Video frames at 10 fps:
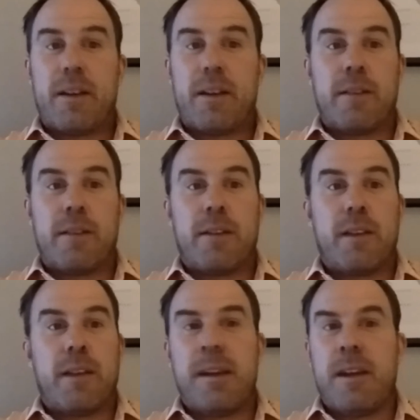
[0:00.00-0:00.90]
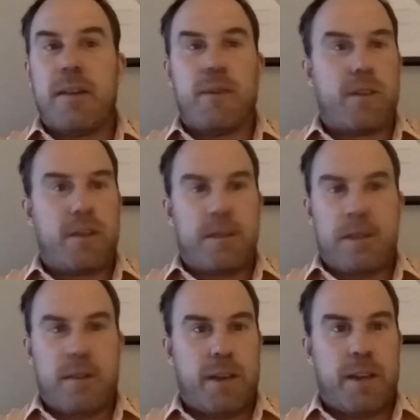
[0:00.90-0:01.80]
I'll tell you, he never
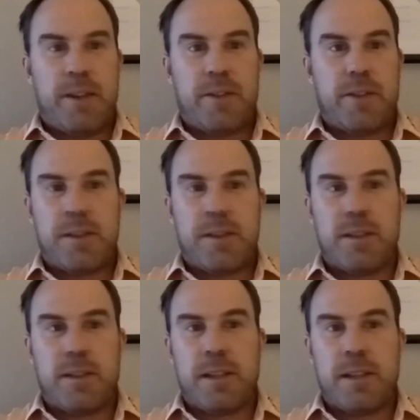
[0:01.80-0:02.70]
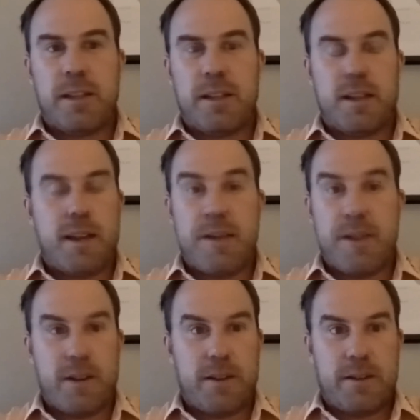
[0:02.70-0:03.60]
arrives first on the tee.
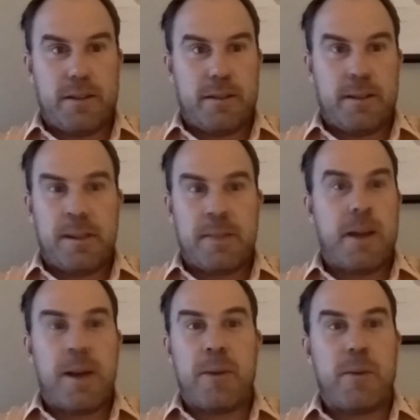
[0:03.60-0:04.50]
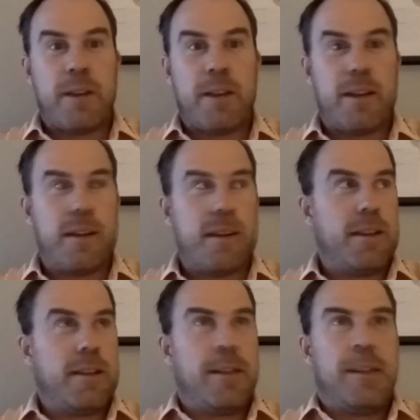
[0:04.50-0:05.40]
Never. Doesn't matter whether
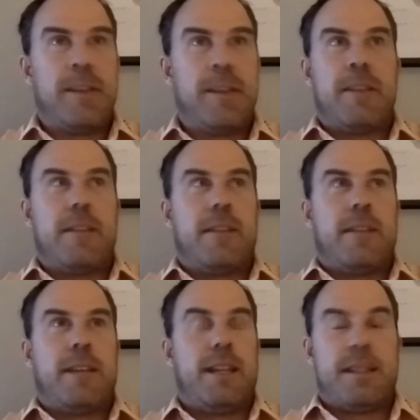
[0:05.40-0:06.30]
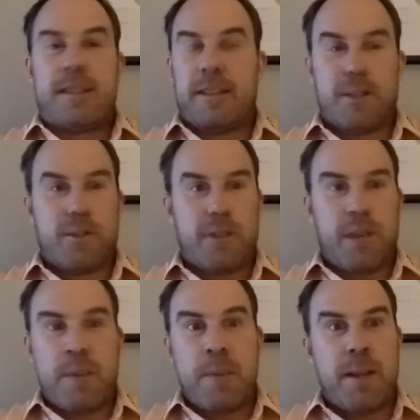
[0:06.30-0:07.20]
it's literally
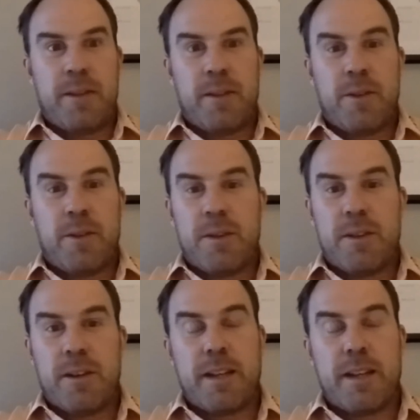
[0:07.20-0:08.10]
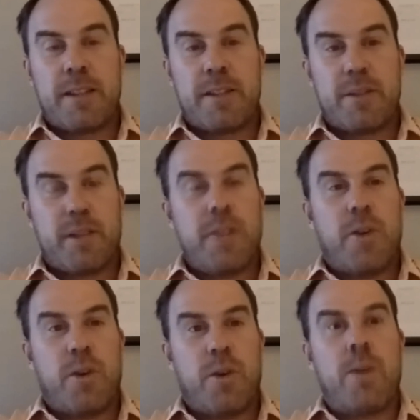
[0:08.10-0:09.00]
a minute to go or 30 seconds to go. He's
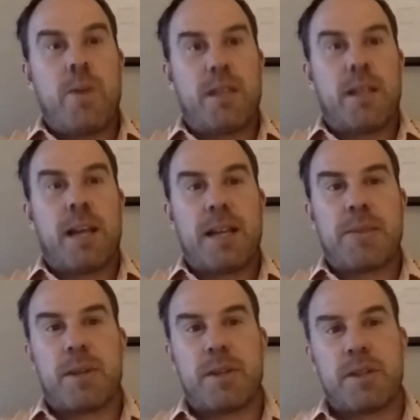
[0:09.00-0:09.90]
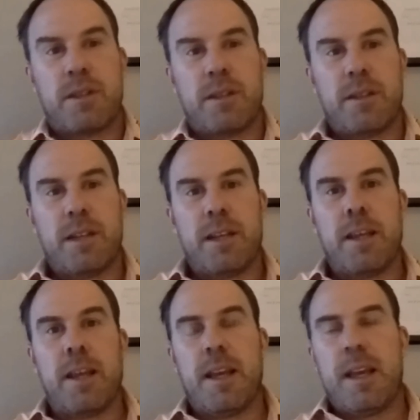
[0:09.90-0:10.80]
always the last person on the tee.
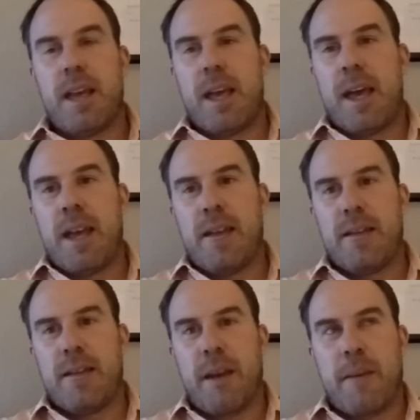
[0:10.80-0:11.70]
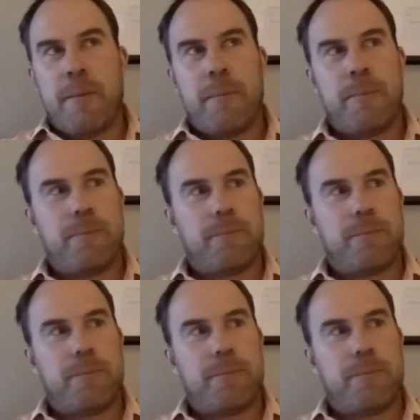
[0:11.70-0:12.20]
And um,